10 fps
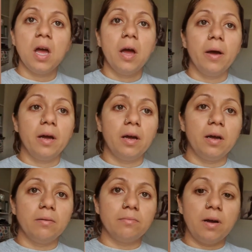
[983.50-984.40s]

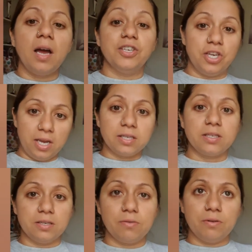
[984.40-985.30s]
I shaked
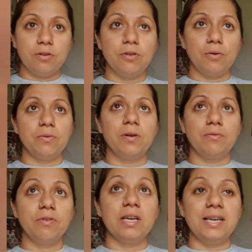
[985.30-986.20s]
it, you know,
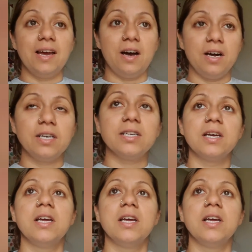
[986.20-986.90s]
really hard,